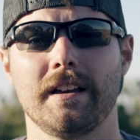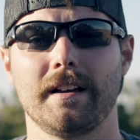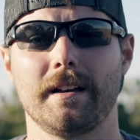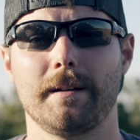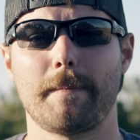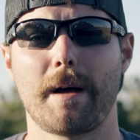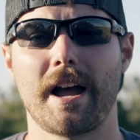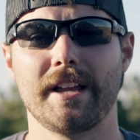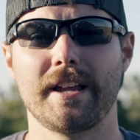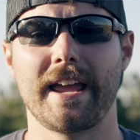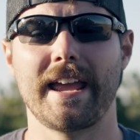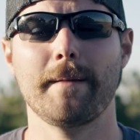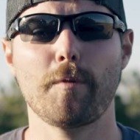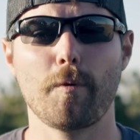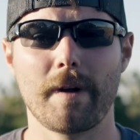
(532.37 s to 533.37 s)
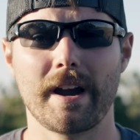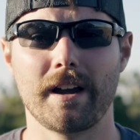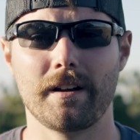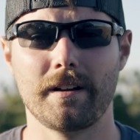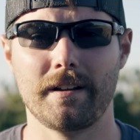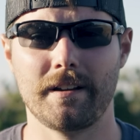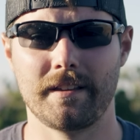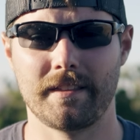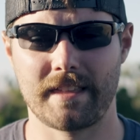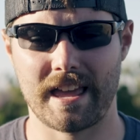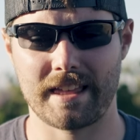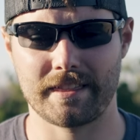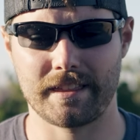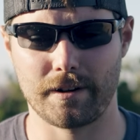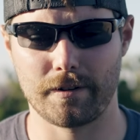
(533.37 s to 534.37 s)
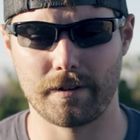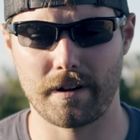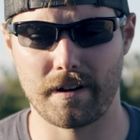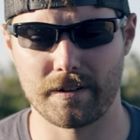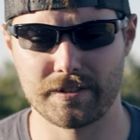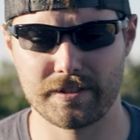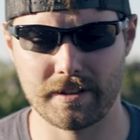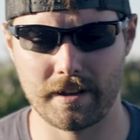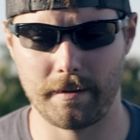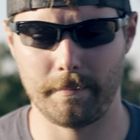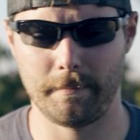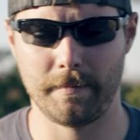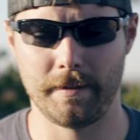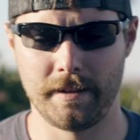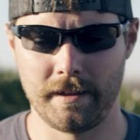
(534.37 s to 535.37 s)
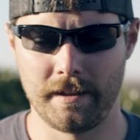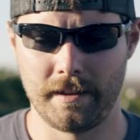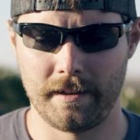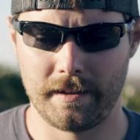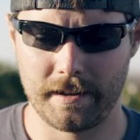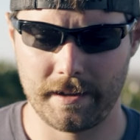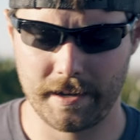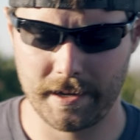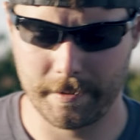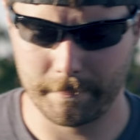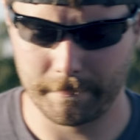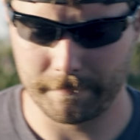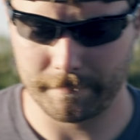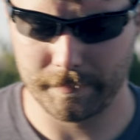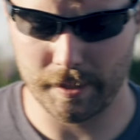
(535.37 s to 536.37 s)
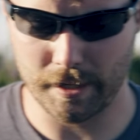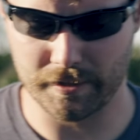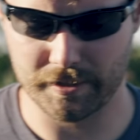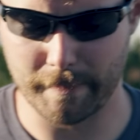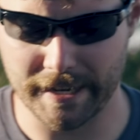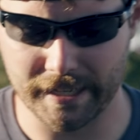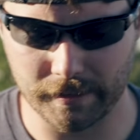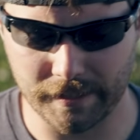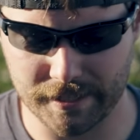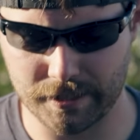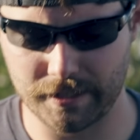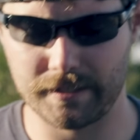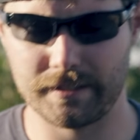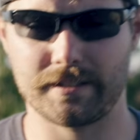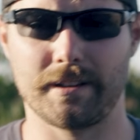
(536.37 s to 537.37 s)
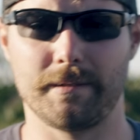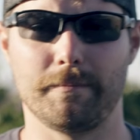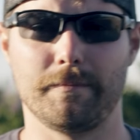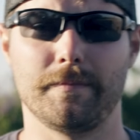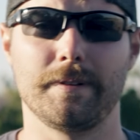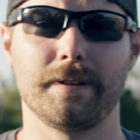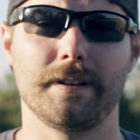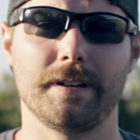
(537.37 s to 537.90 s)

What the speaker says: I am aware that there are some speculation, some